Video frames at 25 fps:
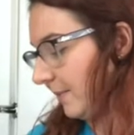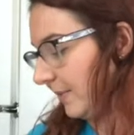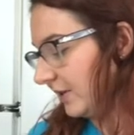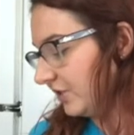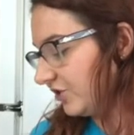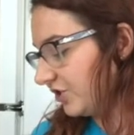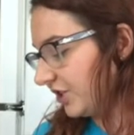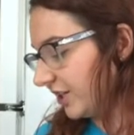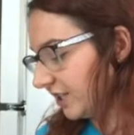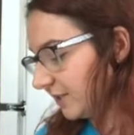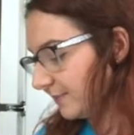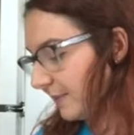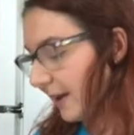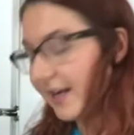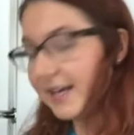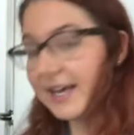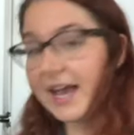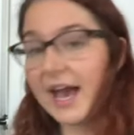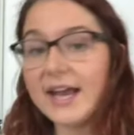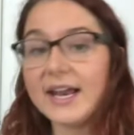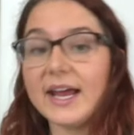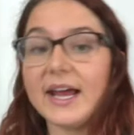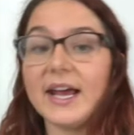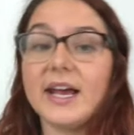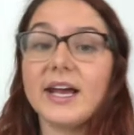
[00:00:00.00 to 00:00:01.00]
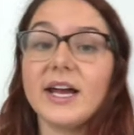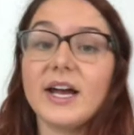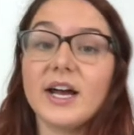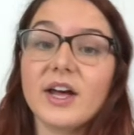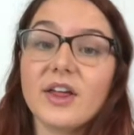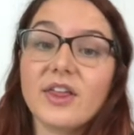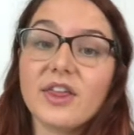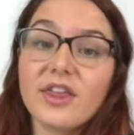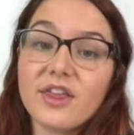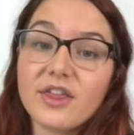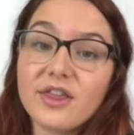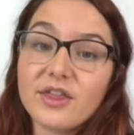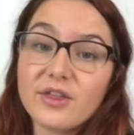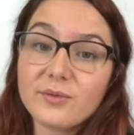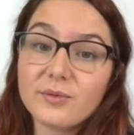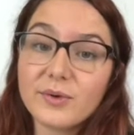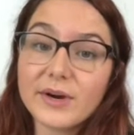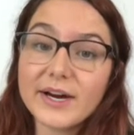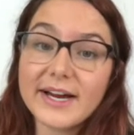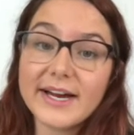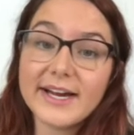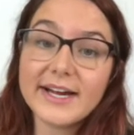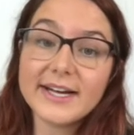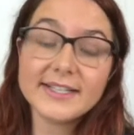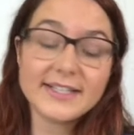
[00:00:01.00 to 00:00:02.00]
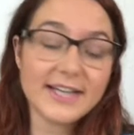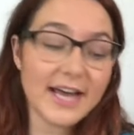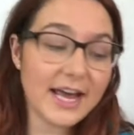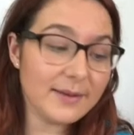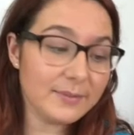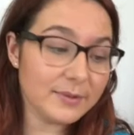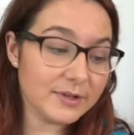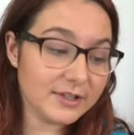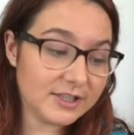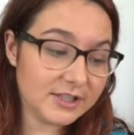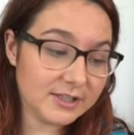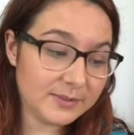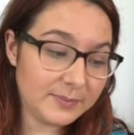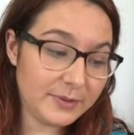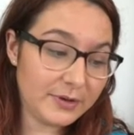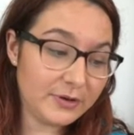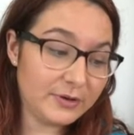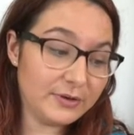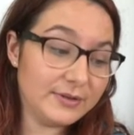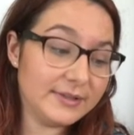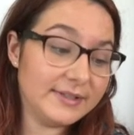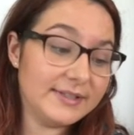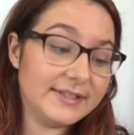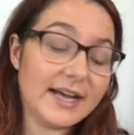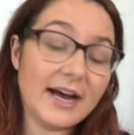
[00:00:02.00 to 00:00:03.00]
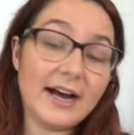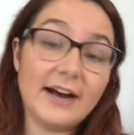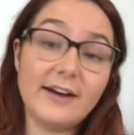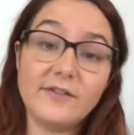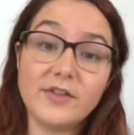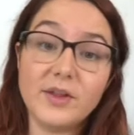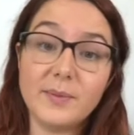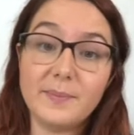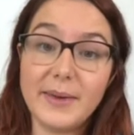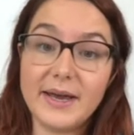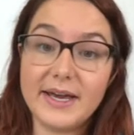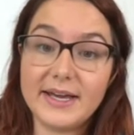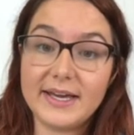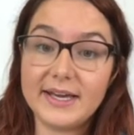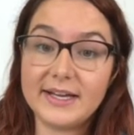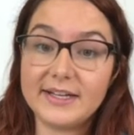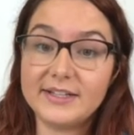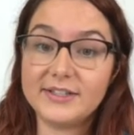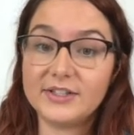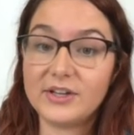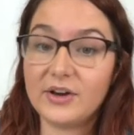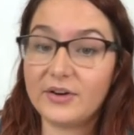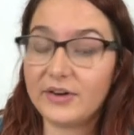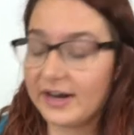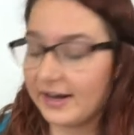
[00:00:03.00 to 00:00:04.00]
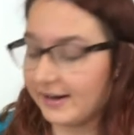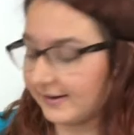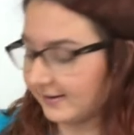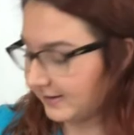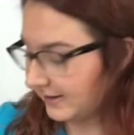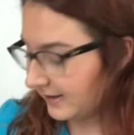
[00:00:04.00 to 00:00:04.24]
just by getting 3 tablespoons of the baking soda.